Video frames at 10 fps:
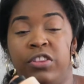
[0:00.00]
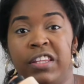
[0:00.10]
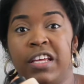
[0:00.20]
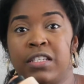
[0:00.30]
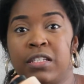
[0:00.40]

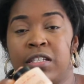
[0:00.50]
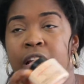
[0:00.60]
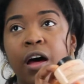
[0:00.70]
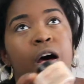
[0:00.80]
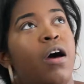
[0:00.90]
This,
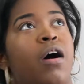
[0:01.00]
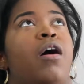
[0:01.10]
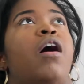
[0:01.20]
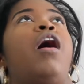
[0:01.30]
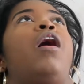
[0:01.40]

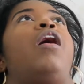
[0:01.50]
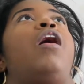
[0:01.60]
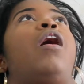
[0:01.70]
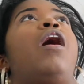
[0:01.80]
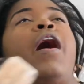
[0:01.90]

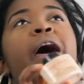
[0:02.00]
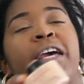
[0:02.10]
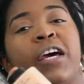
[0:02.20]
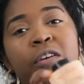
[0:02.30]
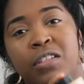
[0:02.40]
I
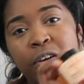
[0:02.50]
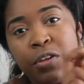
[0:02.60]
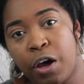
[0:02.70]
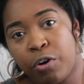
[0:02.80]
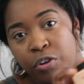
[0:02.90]
cannot tell
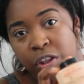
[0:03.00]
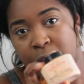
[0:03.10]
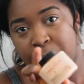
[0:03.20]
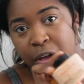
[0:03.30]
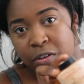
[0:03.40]
you how good
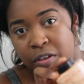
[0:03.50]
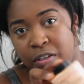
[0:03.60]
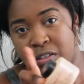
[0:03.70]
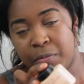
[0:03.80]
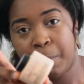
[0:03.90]
this powder
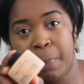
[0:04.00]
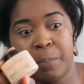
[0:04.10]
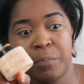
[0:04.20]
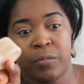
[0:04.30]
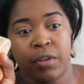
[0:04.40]
is.
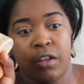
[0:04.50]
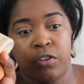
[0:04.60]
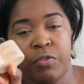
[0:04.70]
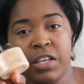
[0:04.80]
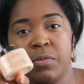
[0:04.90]

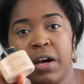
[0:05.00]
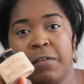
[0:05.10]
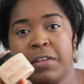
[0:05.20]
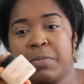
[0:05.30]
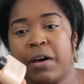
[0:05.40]
The reason why I
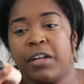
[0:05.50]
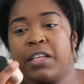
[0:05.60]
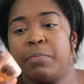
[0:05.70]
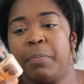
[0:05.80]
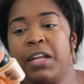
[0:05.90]
love this powder
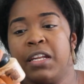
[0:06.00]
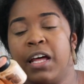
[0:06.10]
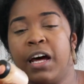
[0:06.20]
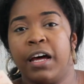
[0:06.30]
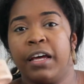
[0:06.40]
is
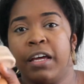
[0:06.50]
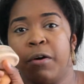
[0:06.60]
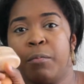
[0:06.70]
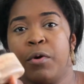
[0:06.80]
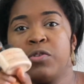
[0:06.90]
Nye,
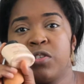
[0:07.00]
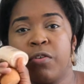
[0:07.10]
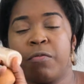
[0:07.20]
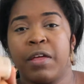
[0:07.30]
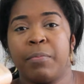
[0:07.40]
most
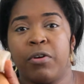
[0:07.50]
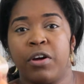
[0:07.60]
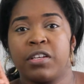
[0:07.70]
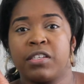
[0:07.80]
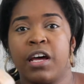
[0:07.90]
of their
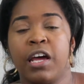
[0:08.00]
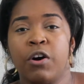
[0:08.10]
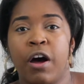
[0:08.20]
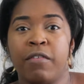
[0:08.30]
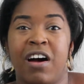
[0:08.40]
products, because
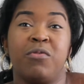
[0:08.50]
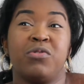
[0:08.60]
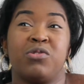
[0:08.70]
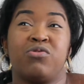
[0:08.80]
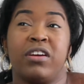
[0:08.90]
I've
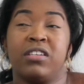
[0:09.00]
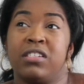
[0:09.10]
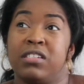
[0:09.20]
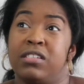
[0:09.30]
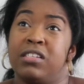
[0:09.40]
also trained
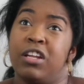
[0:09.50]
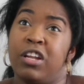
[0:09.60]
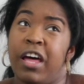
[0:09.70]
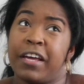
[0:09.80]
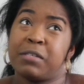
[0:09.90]
in
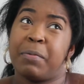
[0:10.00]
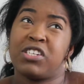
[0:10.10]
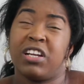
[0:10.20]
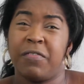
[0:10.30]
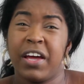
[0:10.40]
like
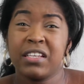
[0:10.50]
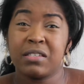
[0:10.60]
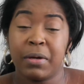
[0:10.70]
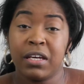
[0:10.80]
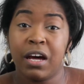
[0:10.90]
special
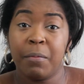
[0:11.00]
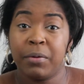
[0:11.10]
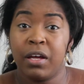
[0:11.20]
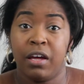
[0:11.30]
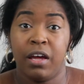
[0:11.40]
effects
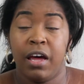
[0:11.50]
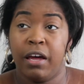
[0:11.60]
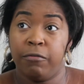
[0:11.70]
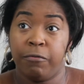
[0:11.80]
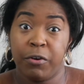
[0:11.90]
makeup
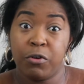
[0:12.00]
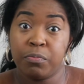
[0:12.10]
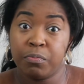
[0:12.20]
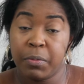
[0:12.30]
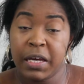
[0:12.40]
and
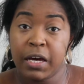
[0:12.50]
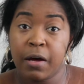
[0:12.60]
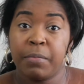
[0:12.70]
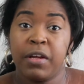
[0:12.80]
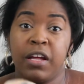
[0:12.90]
film
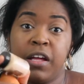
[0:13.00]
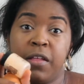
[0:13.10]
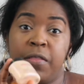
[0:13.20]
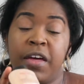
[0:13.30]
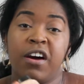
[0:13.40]
makeup.
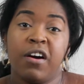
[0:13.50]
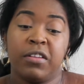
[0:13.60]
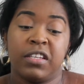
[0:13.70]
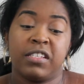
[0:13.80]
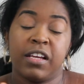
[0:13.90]
They
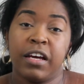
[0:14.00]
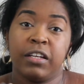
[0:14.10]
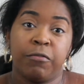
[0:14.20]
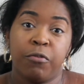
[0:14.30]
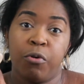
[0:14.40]
are
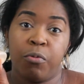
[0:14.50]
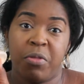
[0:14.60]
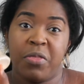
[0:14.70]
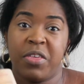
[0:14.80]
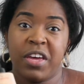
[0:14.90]
designed for
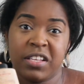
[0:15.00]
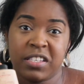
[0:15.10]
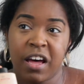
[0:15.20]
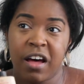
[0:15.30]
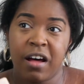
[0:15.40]
the
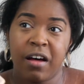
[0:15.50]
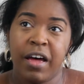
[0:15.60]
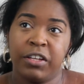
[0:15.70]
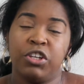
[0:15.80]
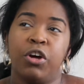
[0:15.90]
theatre
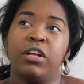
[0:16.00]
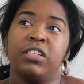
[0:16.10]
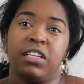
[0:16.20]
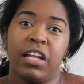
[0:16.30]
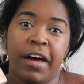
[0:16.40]
and, you know,
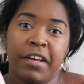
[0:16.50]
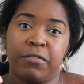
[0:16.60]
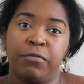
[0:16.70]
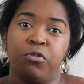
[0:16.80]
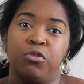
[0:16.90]
under lights
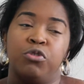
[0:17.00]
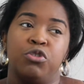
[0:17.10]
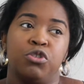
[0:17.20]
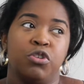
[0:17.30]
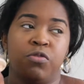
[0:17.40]
for
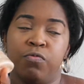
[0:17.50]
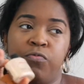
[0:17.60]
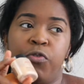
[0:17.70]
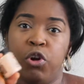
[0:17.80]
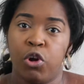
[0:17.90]

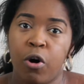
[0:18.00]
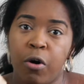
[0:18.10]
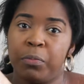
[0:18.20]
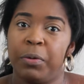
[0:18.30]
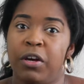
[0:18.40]

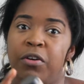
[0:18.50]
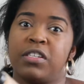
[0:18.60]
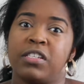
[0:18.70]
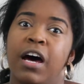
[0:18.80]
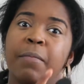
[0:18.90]
long periods
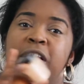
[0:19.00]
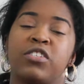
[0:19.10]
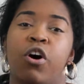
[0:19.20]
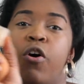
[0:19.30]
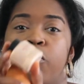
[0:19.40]
of time. That's
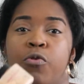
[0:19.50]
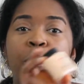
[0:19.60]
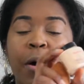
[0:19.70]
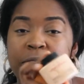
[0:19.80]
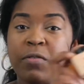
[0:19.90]
the whole
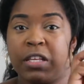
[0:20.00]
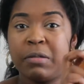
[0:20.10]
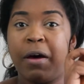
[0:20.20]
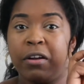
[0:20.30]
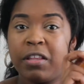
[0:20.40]
purpose of this
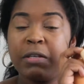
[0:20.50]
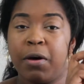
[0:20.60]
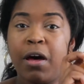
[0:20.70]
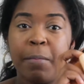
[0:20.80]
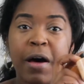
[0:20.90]
powder. This
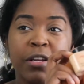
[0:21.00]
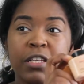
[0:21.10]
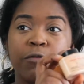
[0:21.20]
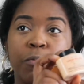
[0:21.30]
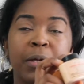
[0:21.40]
powder
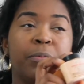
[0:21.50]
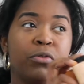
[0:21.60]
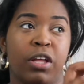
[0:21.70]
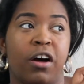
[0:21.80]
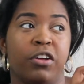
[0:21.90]
is for people
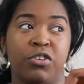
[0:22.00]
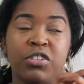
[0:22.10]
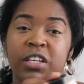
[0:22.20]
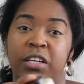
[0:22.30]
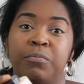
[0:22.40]
that are
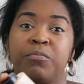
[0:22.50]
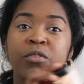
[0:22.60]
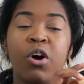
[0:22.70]
usually